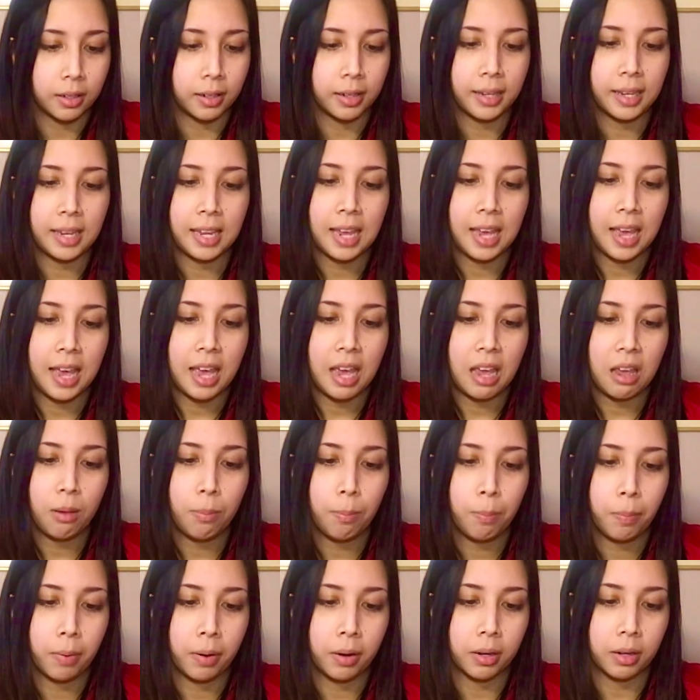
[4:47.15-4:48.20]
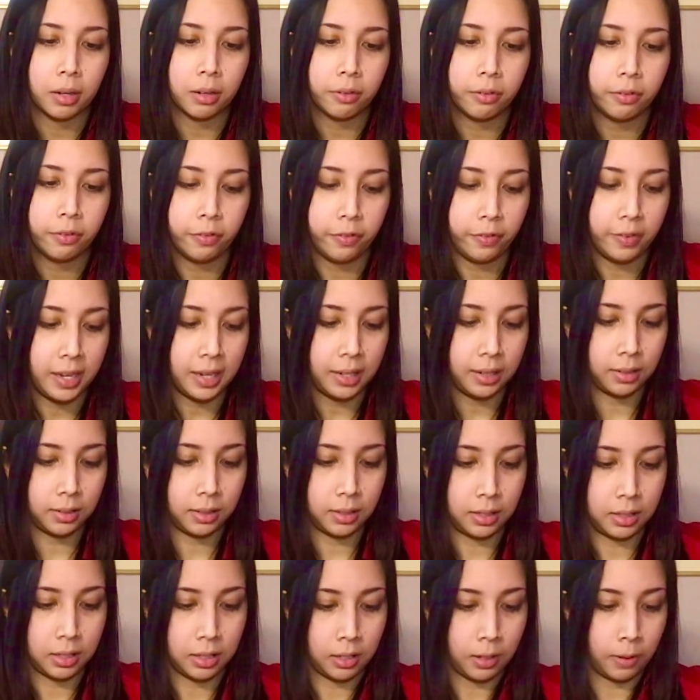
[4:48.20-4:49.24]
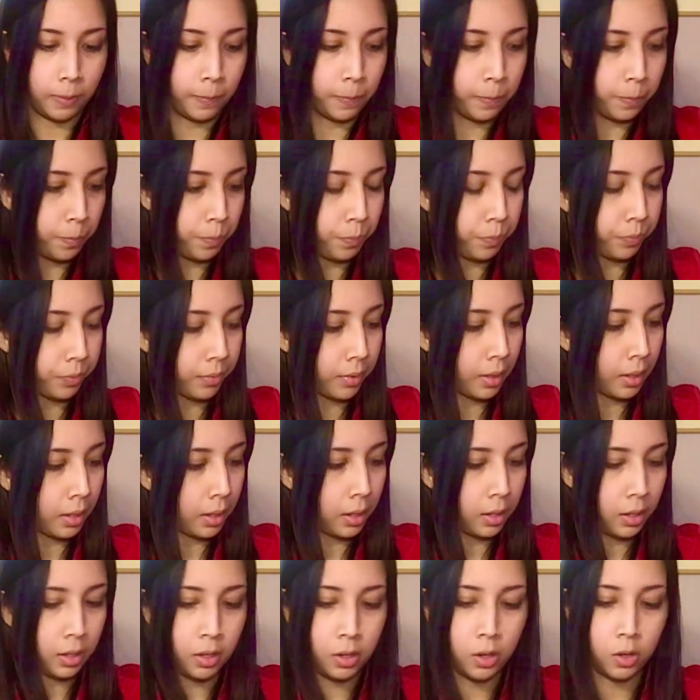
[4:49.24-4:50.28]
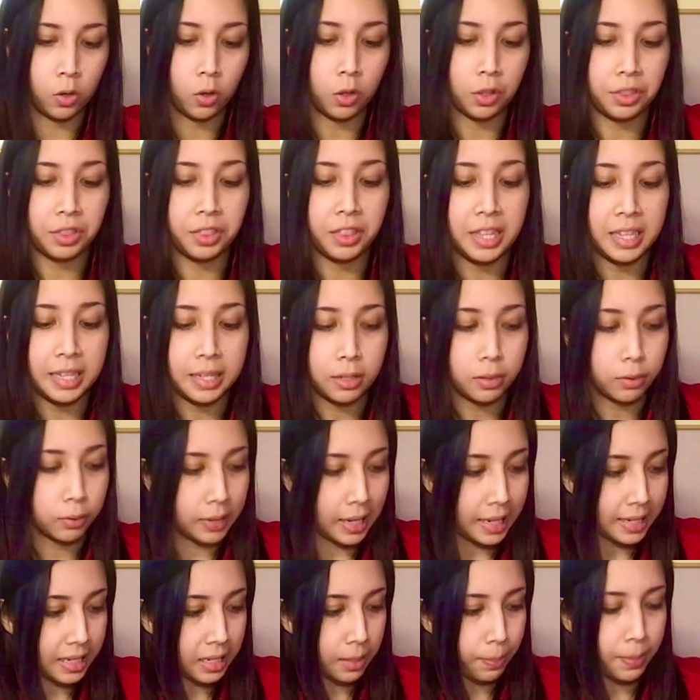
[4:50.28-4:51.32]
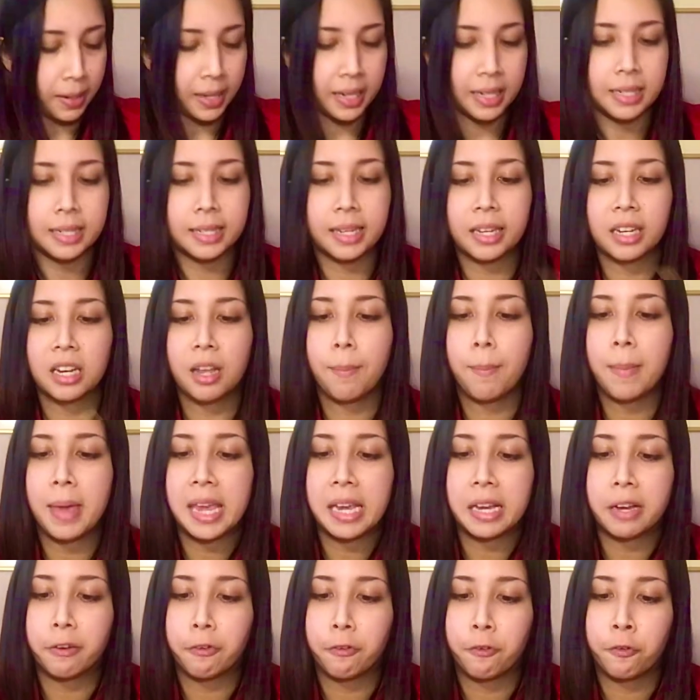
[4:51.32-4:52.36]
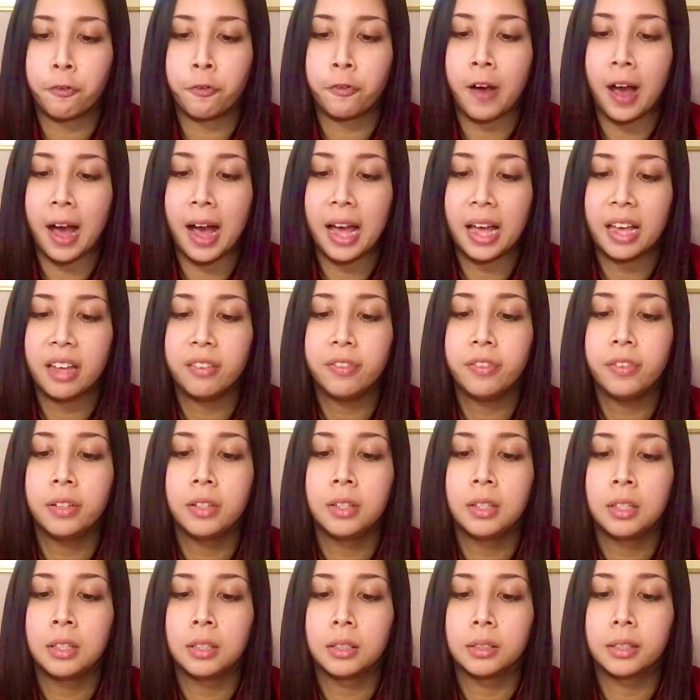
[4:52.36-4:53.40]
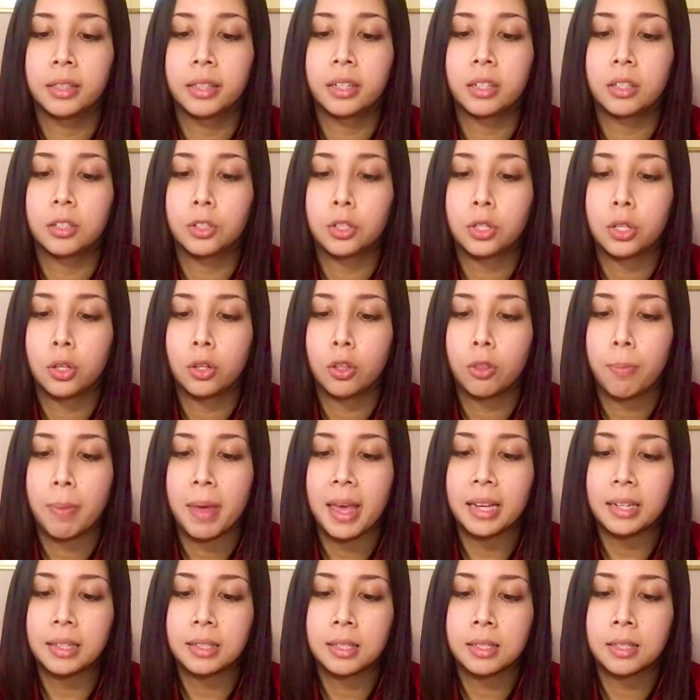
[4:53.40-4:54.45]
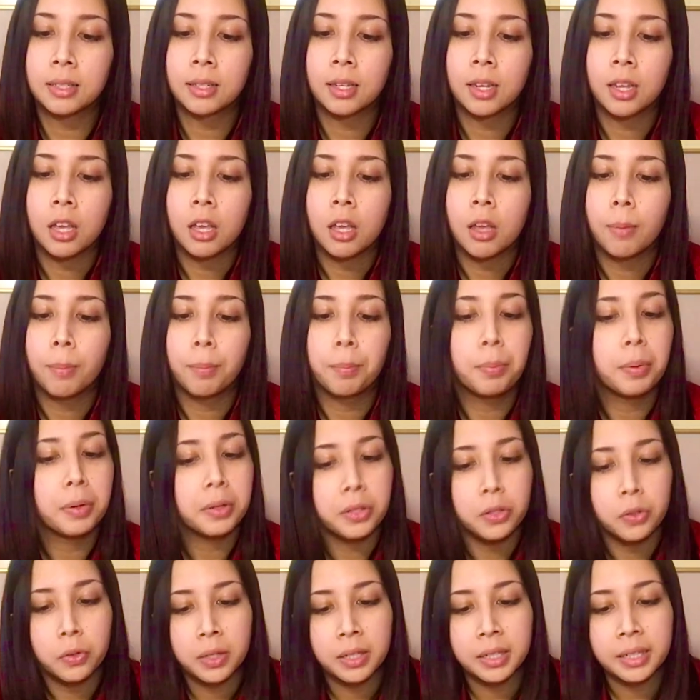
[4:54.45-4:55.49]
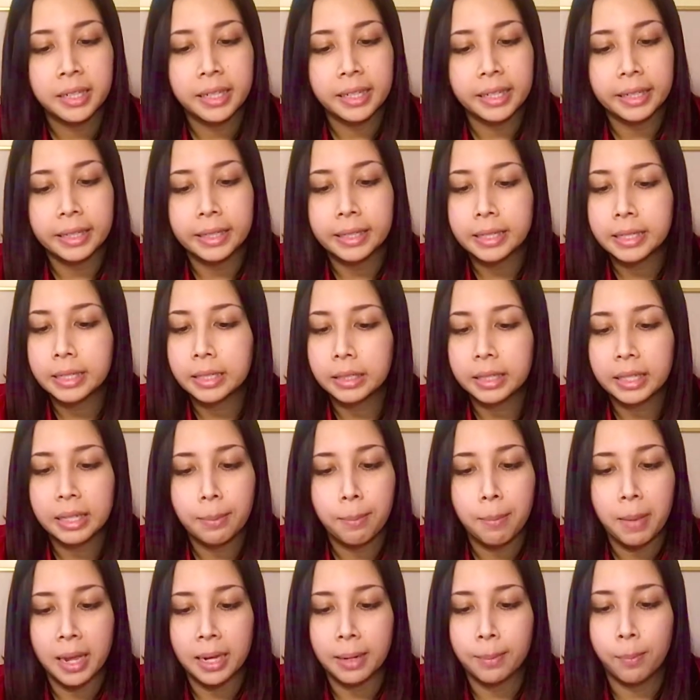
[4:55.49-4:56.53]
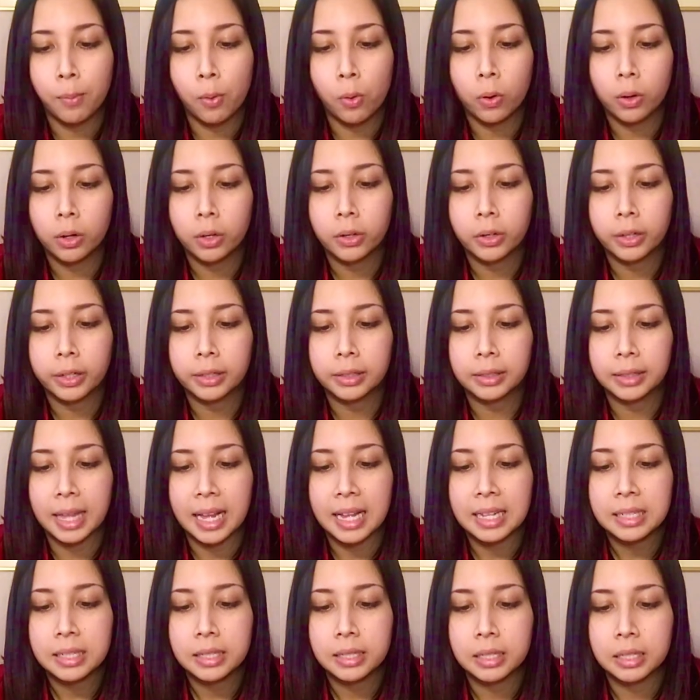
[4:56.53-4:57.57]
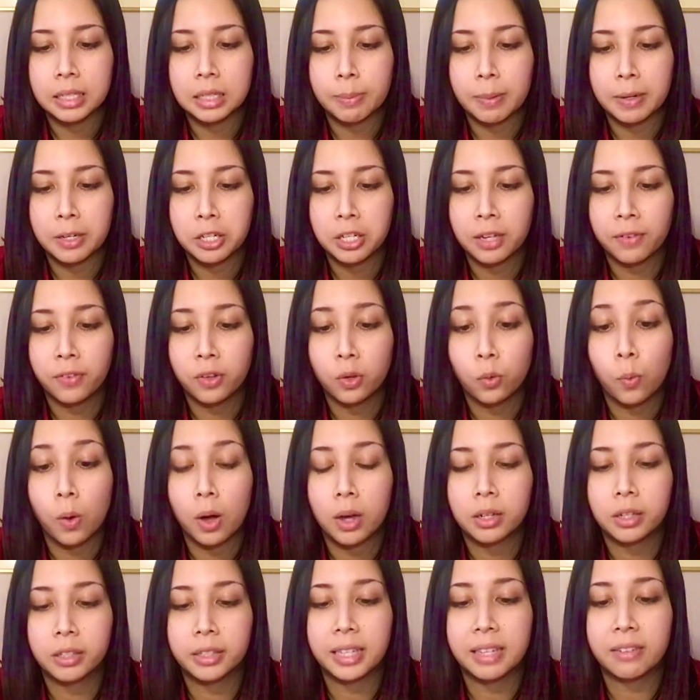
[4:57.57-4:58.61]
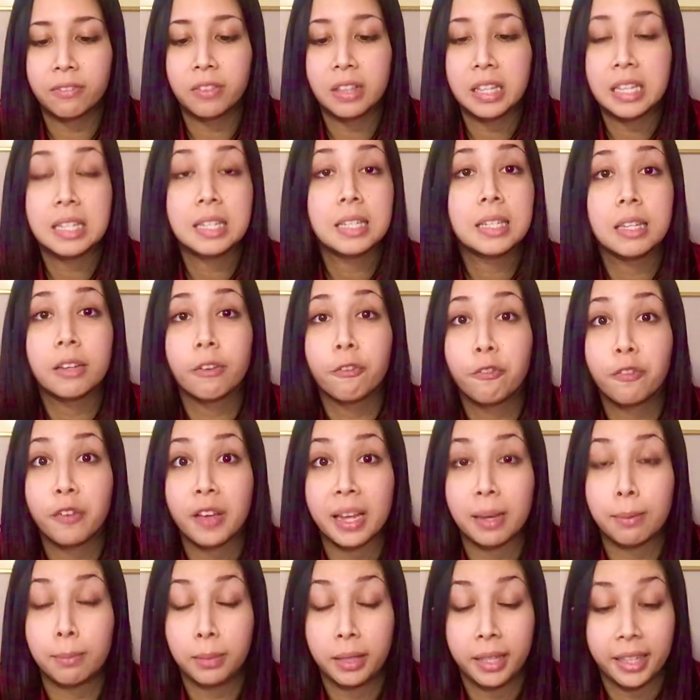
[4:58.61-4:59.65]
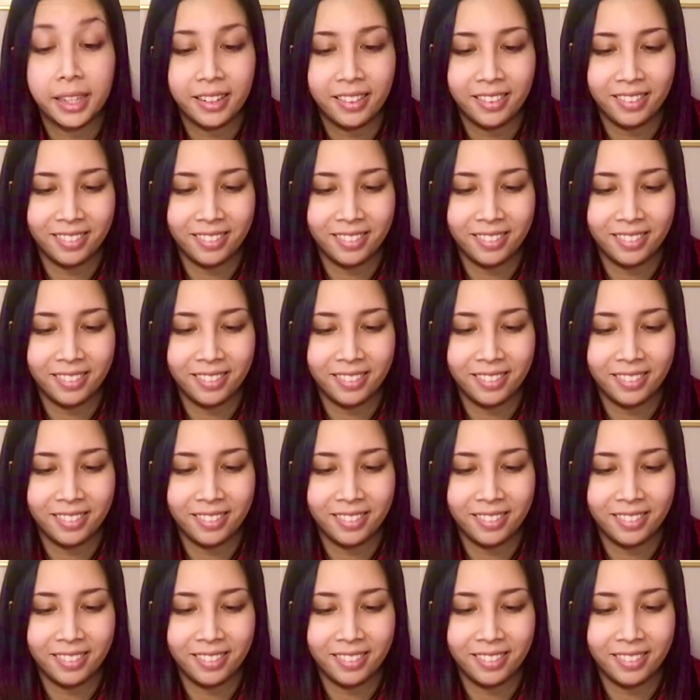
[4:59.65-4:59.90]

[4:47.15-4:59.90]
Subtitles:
Okay, perfect. This recipe is gonna make 5 little toothpicks, but you can easily make more or less, especially if you want to give this to family.